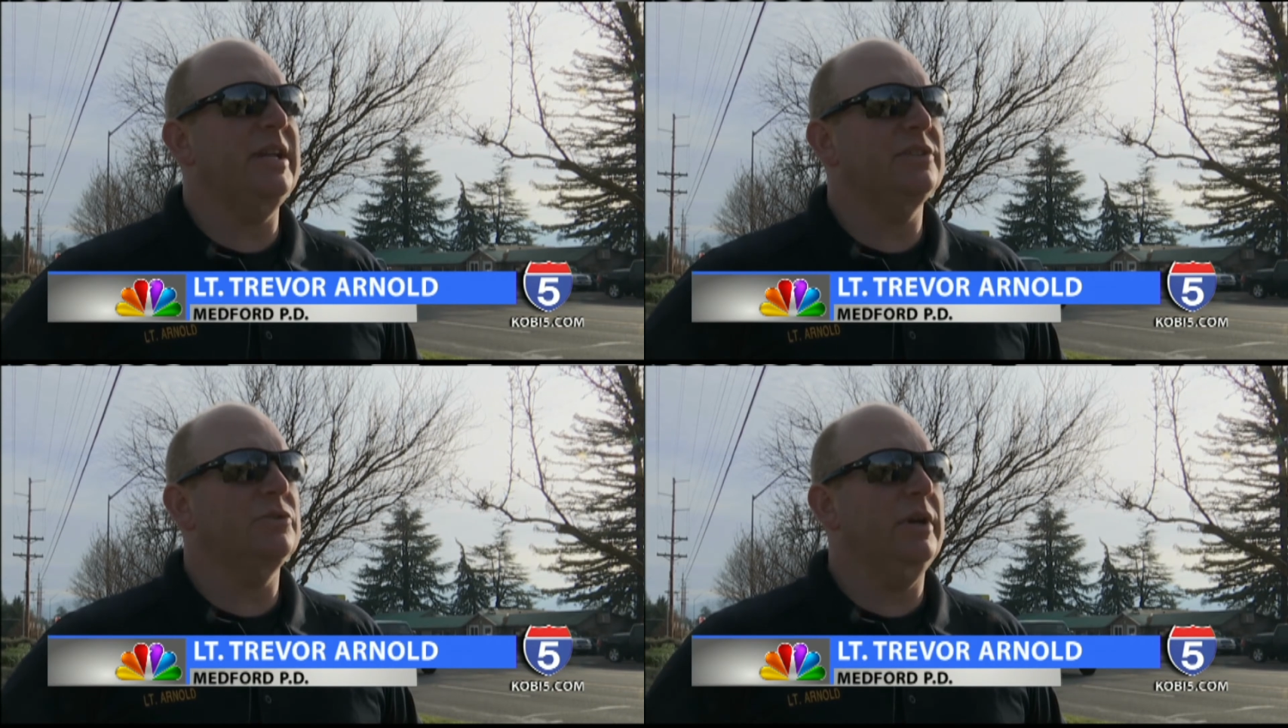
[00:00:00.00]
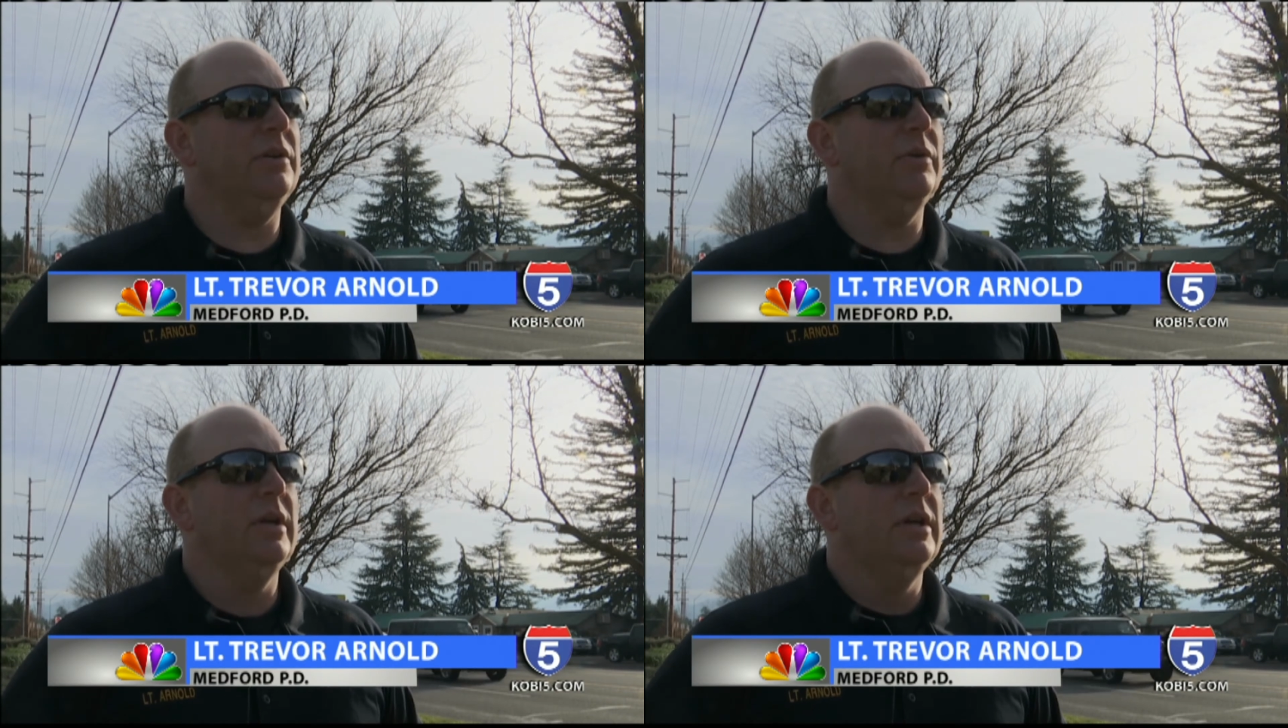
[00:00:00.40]

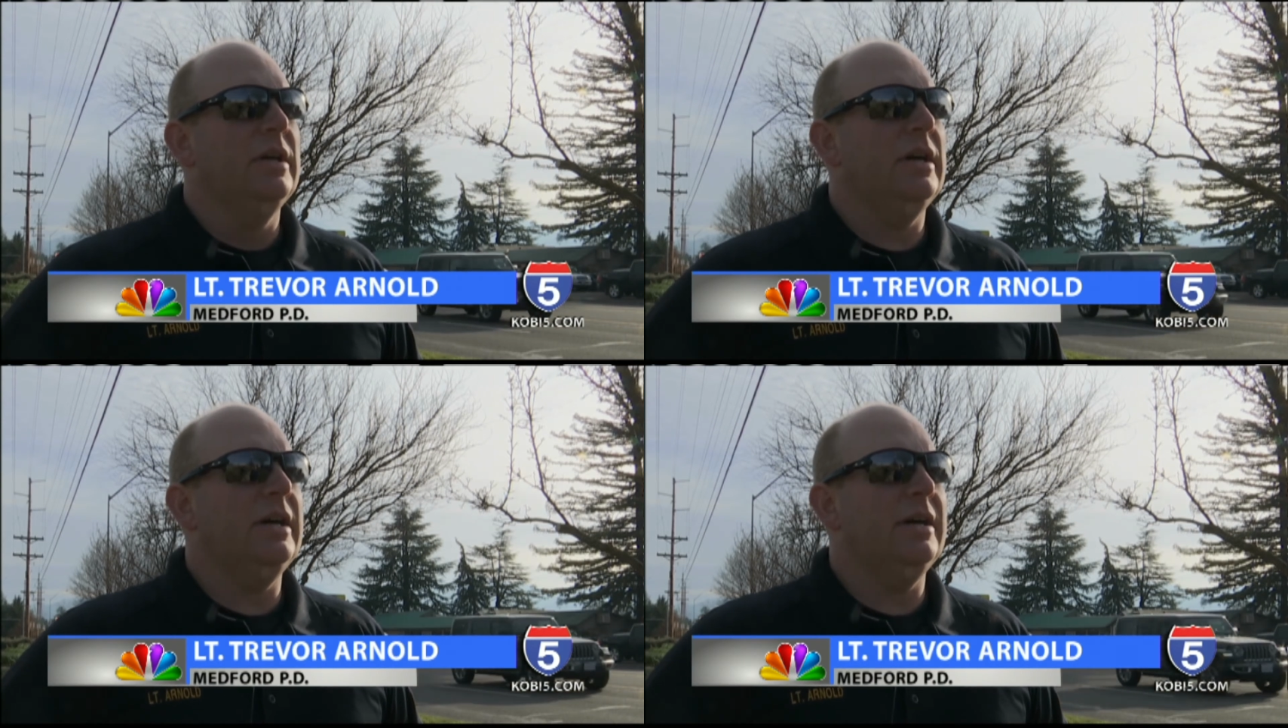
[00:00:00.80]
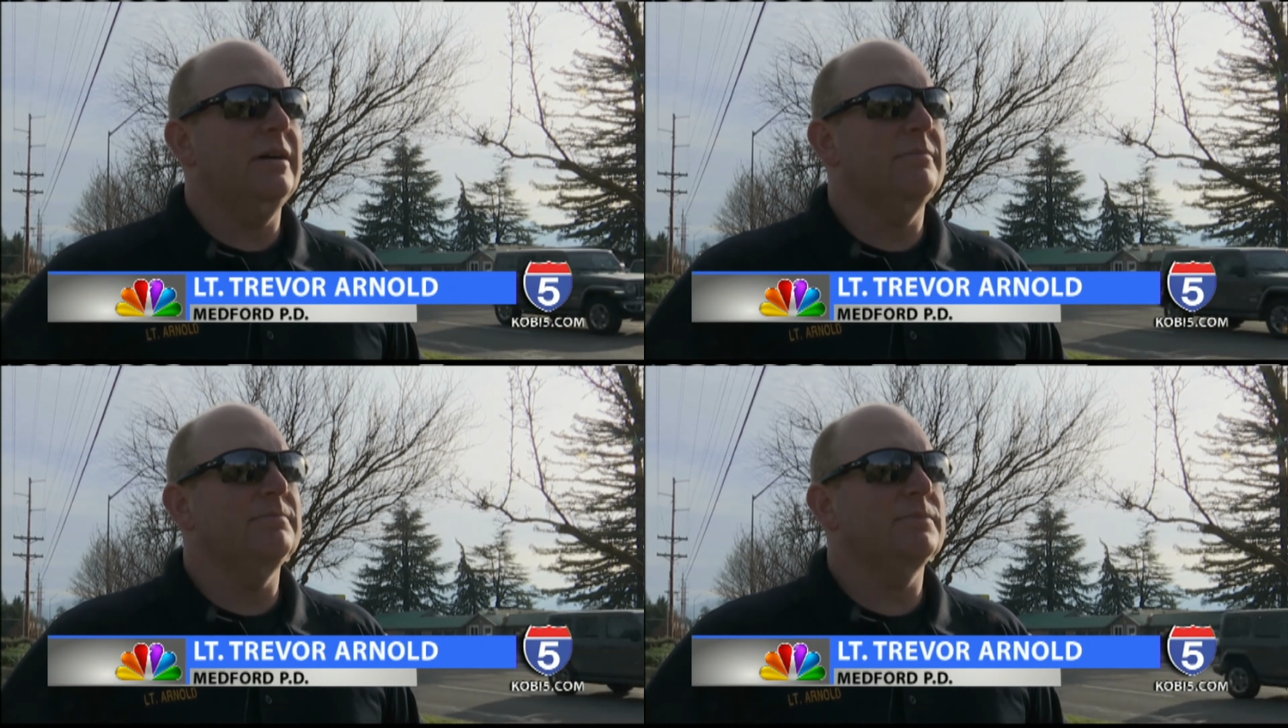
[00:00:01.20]
pedestrian
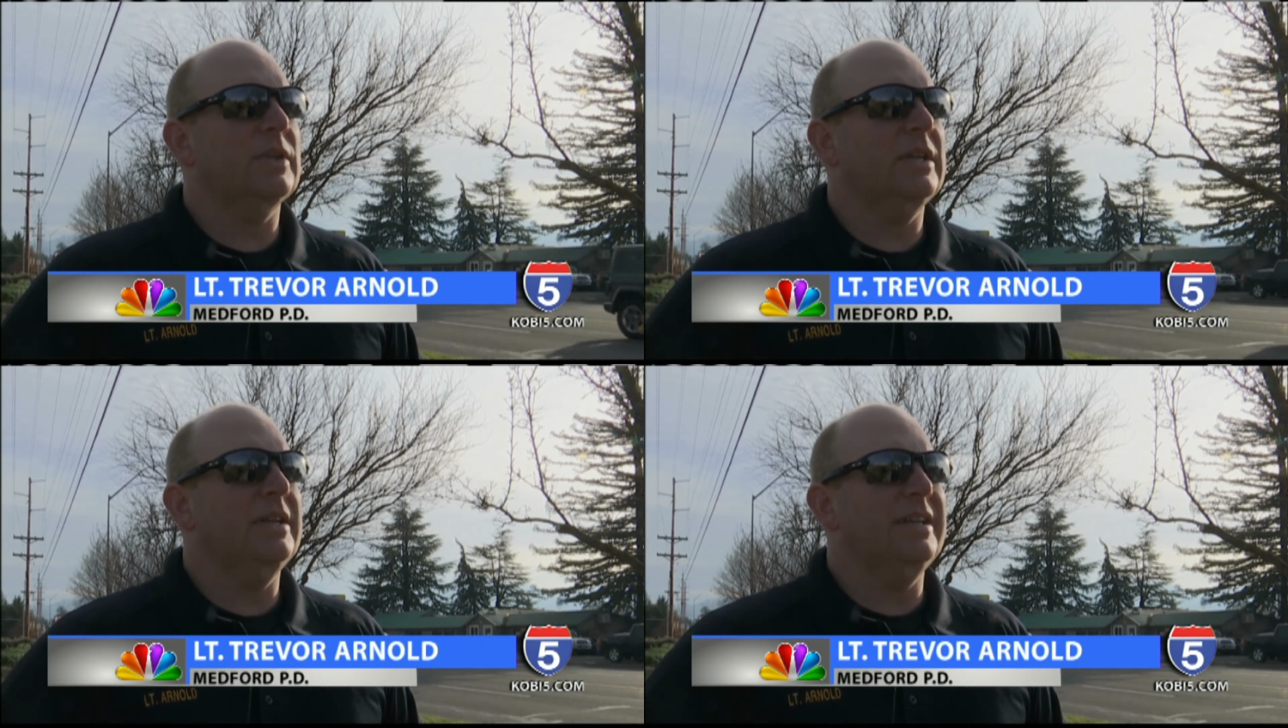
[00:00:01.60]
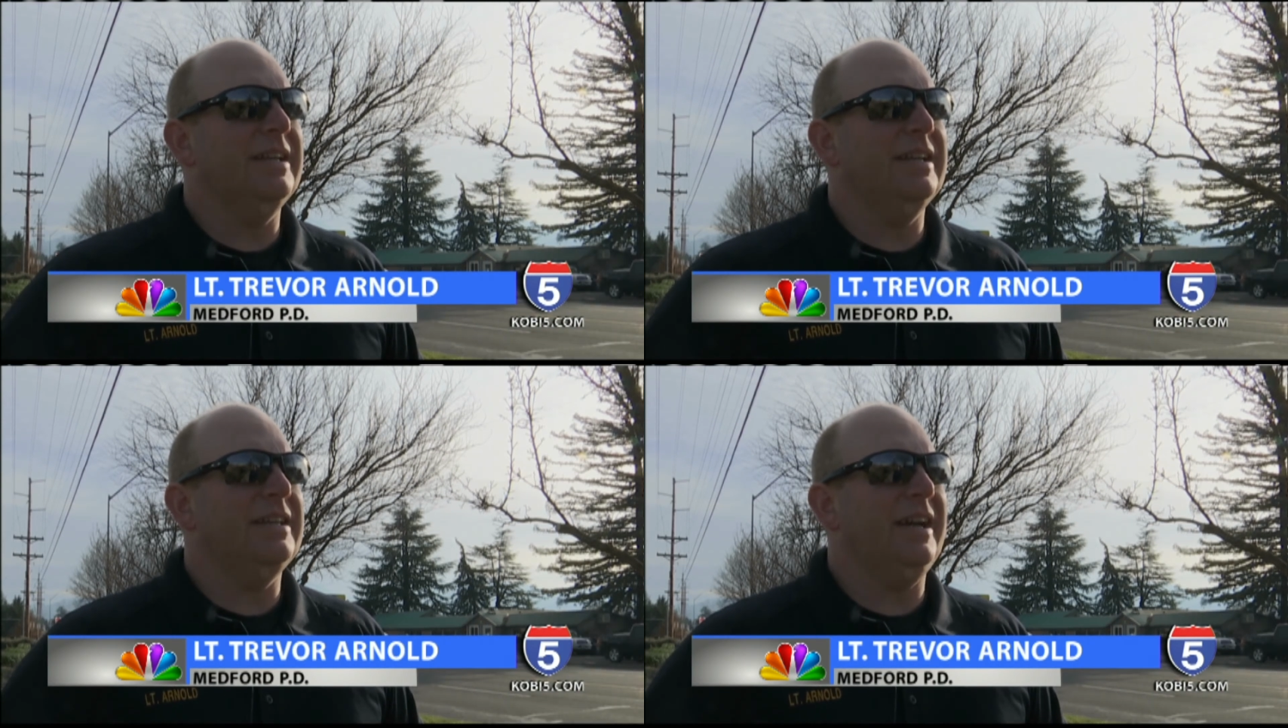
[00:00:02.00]
um,
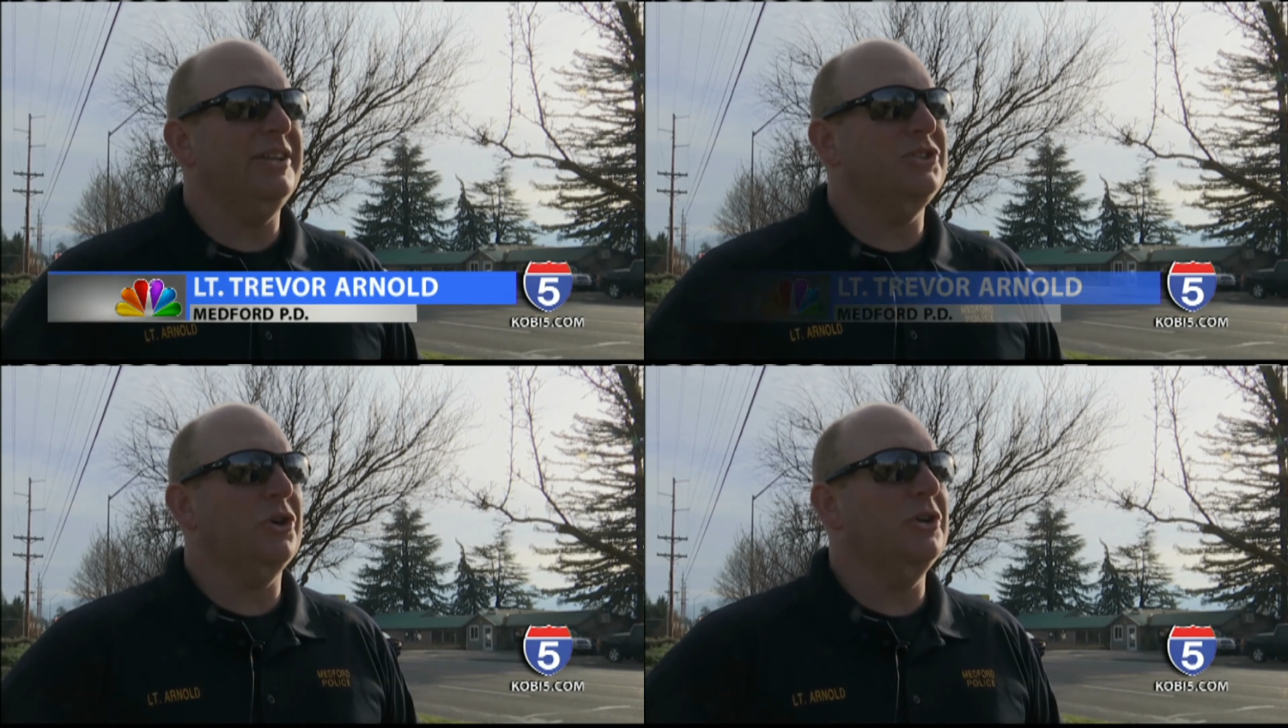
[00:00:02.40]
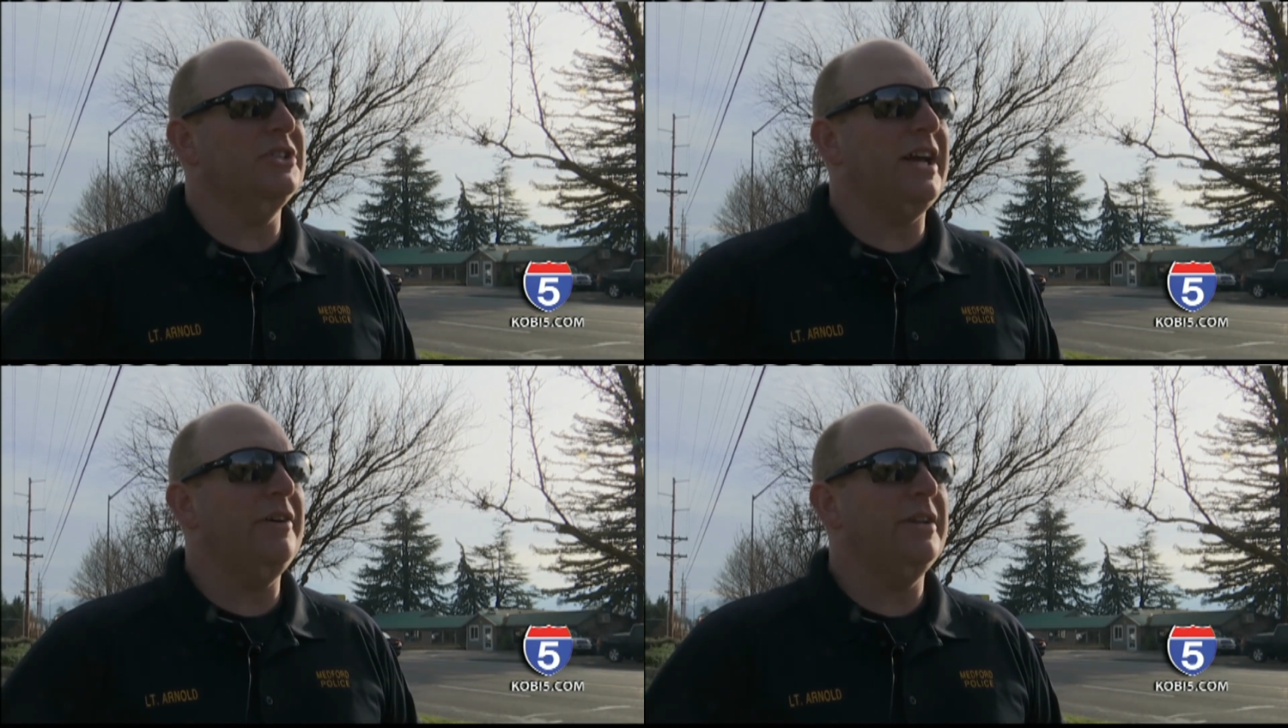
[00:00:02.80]
kind of
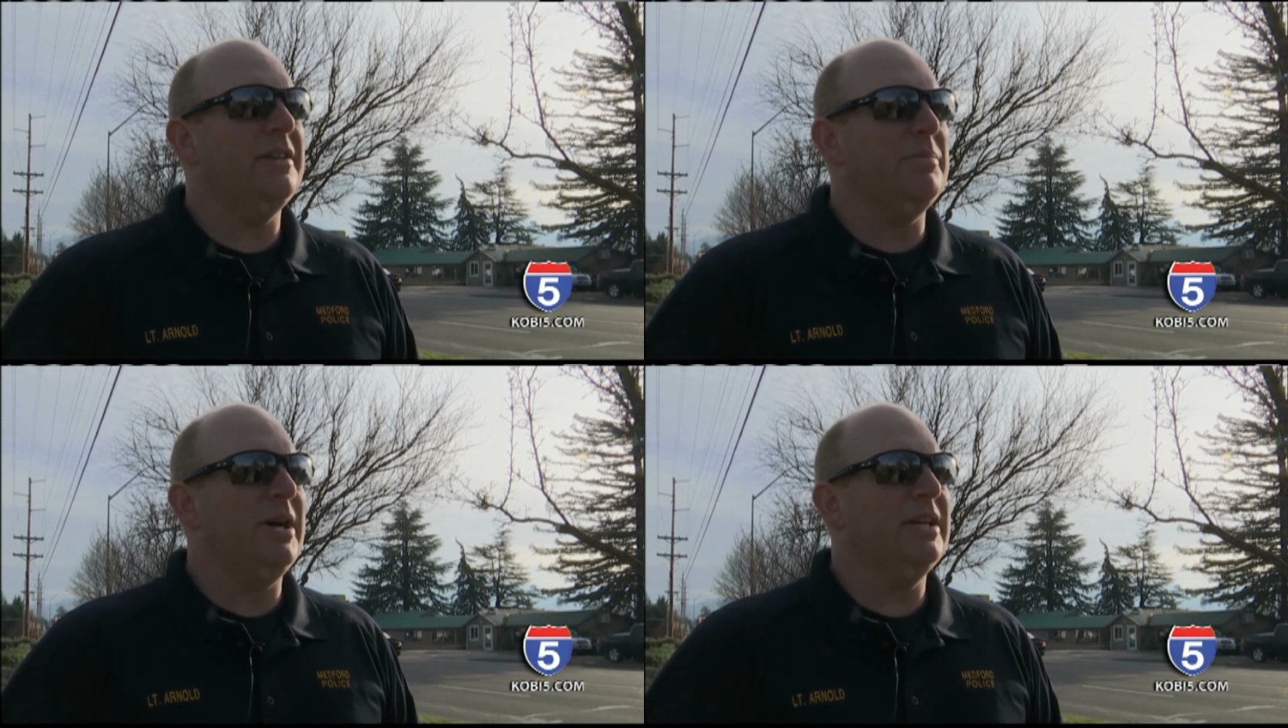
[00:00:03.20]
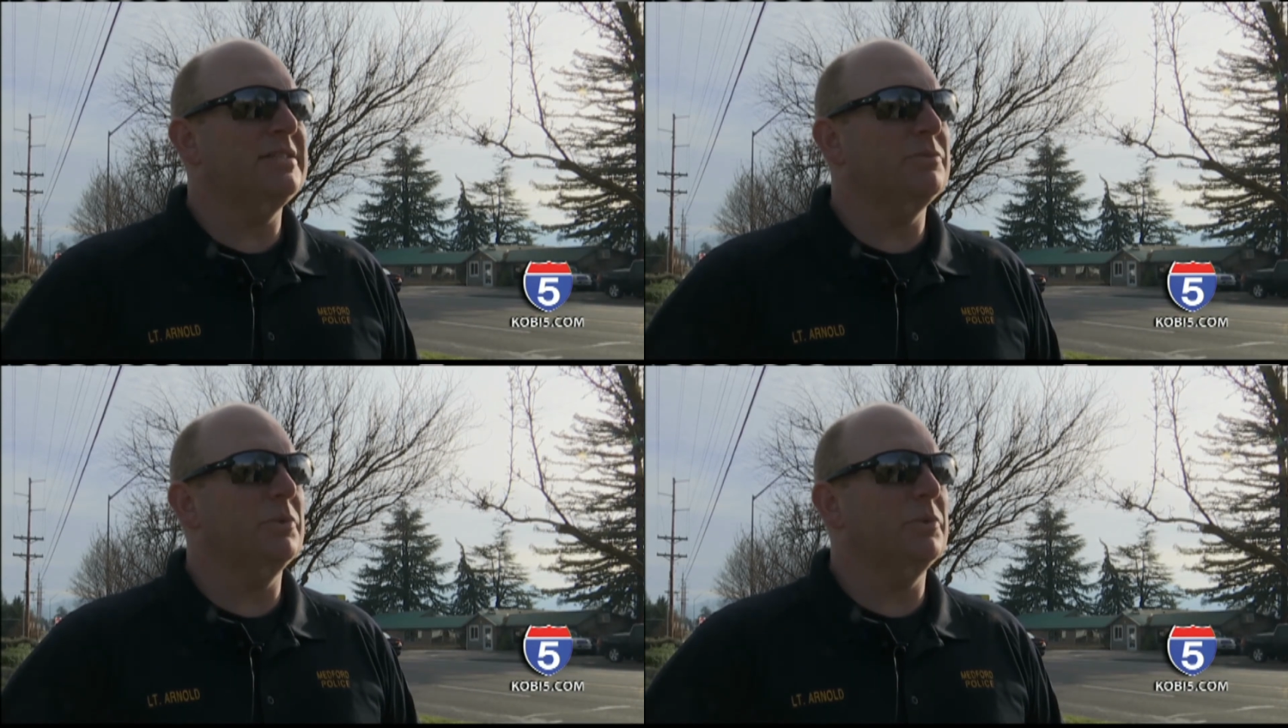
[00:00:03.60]
charged out at the bus.